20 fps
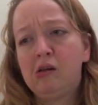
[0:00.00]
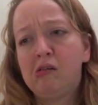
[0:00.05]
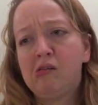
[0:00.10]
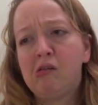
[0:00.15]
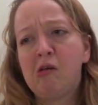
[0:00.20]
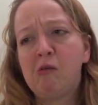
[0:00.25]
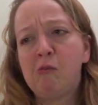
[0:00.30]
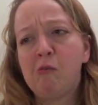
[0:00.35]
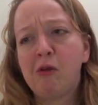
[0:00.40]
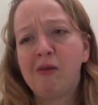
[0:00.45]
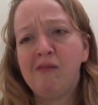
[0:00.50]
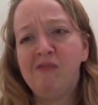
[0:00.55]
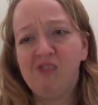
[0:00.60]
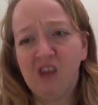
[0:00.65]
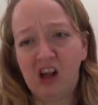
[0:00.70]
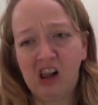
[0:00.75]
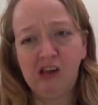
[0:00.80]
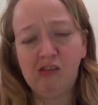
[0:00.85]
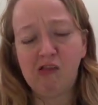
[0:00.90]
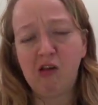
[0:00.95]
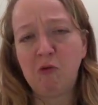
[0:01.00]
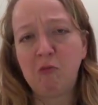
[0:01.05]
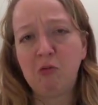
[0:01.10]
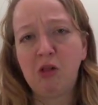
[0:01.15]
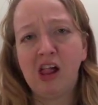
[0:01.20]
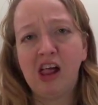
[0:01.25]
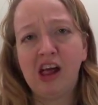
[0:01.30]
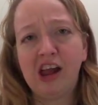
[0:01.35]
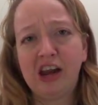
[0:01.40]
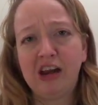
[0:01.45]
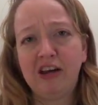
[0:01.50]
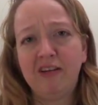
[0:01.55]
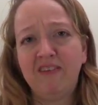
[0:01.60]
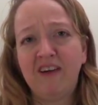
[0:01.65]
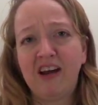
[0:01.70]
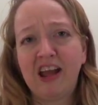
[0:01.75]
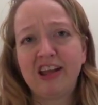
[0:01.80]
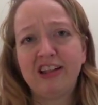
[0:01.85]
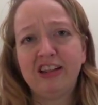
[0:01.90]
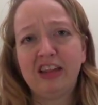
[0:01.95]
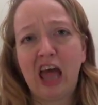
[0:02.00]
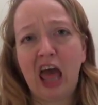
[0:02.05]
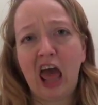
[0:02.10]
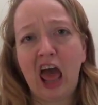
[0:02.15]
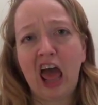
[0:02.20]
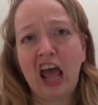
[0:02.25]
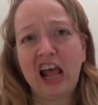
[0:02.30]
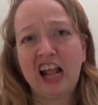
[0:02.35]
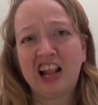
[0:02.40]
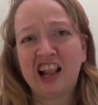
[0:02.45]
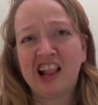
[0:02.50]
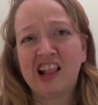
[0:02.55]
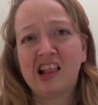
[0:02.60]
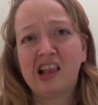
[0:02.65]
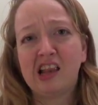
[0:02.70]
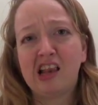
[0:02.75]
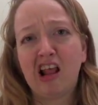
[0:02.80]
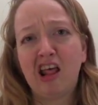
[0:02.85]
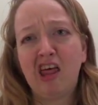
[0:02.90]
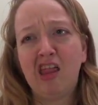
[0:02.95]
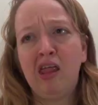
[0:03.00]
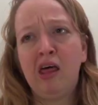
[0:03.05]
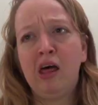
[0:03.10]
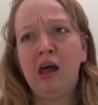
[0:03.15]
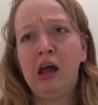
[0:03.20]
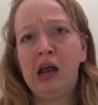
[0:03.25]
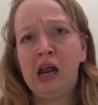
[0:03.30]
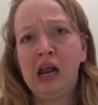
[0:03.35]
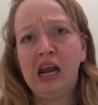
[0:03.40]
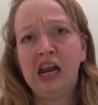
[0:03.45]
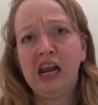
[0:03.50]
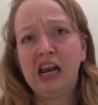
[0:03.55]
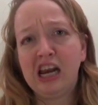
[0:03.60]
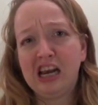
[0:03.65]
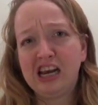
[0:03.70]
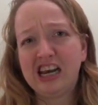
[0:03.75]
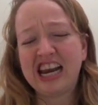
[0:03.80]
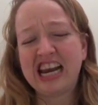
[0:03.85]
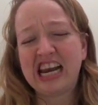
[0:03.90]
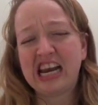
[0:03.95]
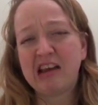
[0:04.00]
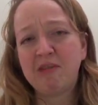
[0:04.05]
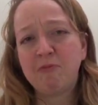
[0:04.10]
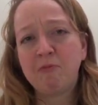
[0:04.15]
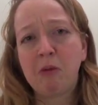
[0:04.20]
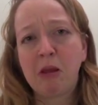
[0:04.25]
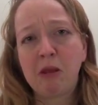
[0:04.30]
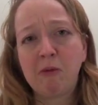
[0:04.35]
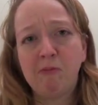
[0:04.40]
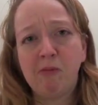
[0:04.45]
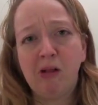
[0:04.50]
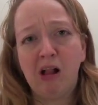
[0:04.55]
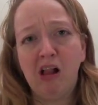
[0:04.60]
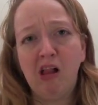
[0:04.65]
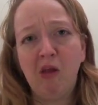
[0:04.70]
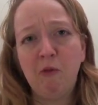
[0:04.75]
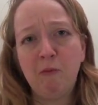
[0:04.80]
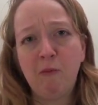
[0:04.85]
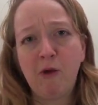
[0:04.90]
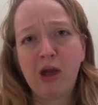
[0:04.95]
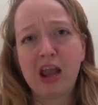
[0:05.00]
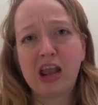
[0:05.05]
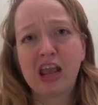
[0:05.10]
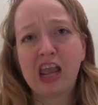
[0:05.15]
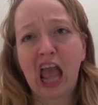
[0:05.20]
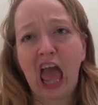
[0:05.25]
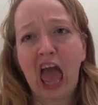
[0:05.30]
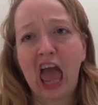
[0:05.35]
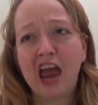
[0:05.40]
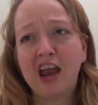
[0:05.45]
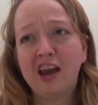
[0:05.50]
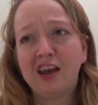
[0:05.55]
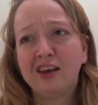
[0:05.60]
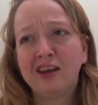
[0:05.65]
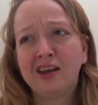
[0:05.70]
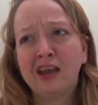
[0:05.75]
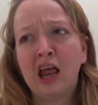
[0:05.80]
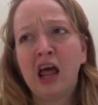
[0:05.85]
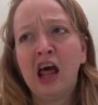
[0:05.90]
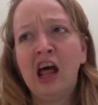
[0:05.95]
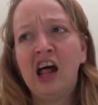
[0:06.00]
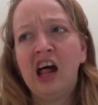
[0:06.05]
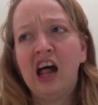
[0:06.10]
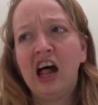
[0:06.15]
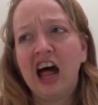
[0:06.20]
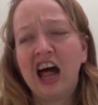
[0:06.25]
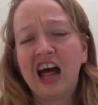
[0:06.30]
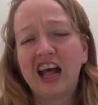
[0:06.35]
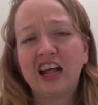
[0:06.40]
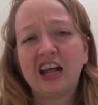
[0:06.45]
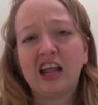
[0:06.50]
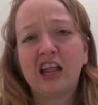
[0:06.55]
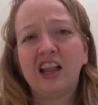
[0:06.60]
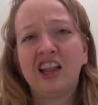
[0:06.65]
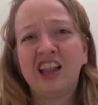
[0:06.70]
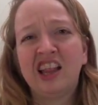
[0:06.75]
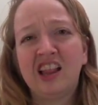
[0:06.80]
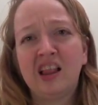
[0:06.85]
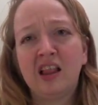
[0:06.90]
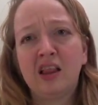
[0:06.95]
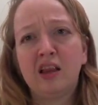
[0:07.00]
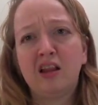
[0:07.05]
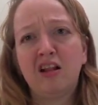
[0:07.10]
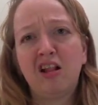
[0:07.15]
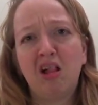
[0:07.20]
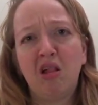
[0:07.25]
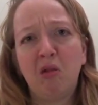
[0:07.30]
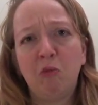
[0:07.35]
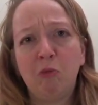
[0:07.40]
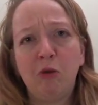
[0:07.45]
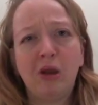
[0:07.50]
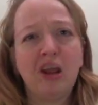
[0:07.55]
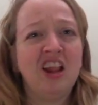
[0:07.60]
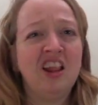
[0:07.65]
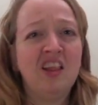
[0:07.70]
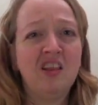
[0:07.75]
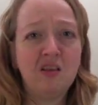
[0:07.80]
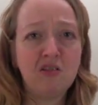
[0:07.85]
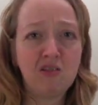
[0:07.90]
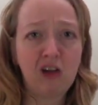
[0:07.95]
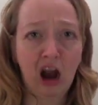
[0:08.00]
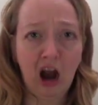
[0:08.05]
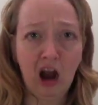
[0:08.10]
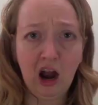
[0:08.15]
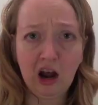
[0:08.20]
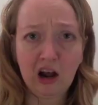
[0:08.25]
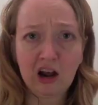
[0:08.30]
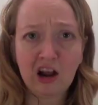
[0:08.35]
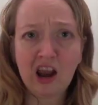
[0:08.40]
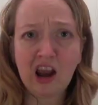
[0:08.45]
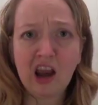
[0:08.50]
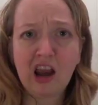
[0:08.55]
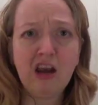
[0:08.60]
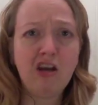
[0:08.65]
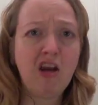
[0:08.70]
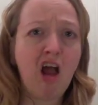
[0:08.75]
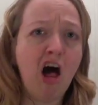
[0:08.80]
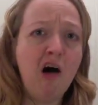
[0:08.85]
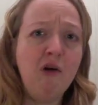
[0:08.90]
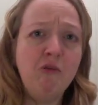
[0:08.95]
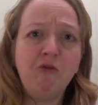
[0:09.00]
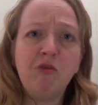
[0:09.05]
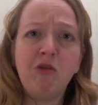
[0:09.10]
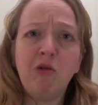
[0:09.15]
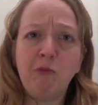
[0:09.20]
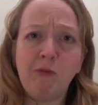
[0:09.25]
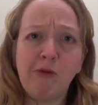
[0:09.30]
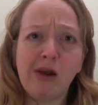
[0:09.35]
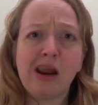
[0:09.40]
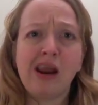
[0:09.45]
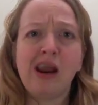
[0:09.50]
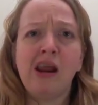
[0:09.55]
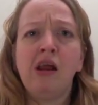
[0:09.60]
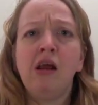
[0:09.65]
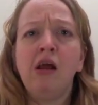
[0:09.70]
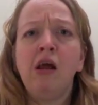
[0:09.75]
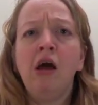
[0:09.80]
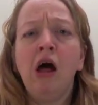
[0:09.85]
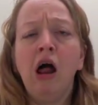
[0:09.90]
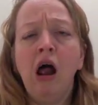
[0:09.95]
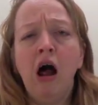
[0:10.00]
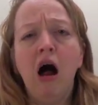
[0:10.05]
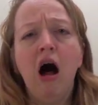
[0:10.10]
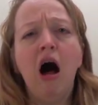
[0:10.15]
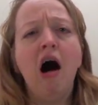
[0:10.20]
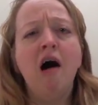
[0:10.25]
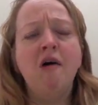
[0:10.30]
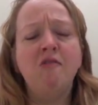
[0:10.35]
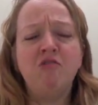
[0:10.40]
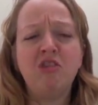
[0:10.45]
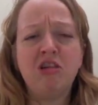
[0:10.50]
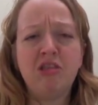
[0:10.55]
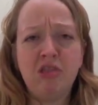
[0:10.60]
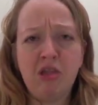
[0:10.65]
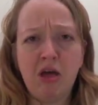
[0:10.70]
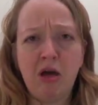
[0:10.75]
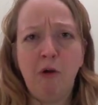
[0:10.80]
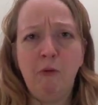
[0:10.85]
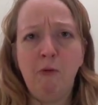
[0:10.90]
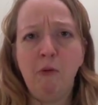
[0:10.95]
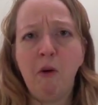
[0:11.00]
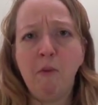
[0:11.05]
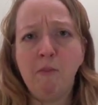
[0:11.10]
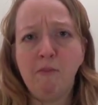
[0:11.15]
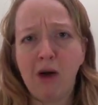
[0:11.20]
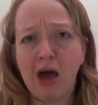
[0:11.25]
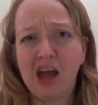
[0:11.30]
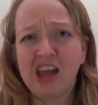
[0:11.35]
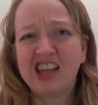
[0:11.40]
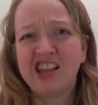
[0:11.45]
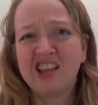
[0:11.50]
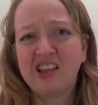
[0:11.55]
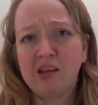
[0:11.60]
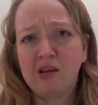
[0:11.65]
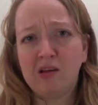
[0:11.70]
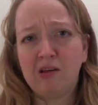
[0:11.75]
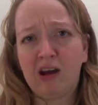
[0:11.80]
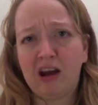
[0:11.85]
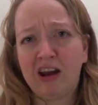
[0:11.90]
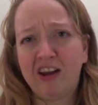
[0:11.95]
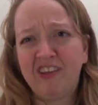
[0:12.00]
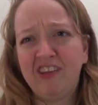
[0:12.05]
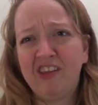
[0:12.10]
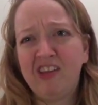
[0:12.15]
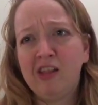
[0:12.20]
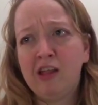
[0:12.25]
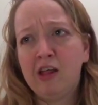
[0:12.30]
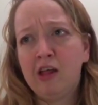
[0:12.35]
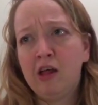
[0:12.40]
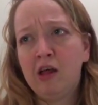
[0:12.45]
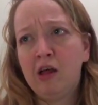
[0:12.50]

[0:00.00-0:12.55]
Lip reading: to be vulnerable in a way that I still need people, but yet I can still be strong and offer them my strength.